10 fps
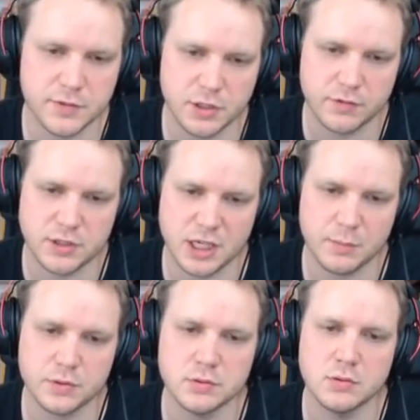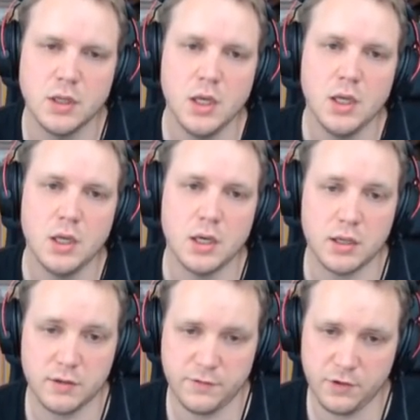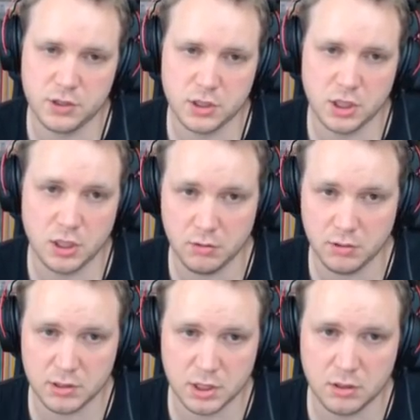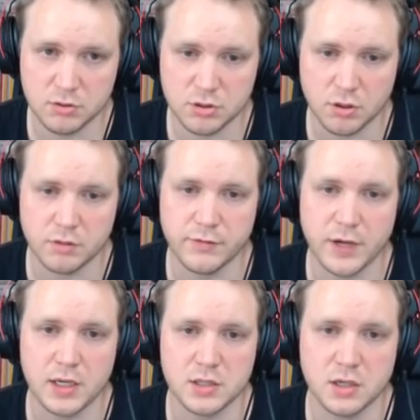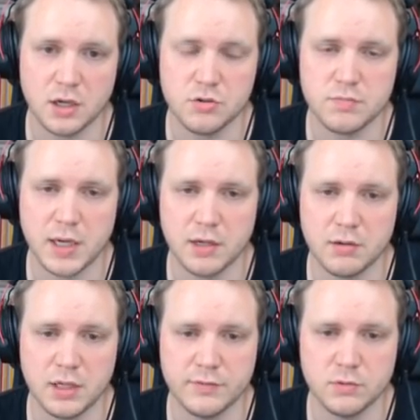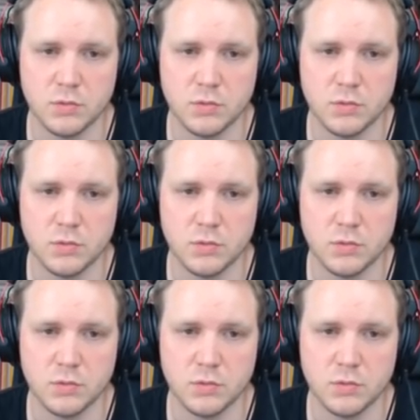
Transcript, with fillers: So, for example, uh, the first Q, his Q, Stroke of Fate, is 100 mana at level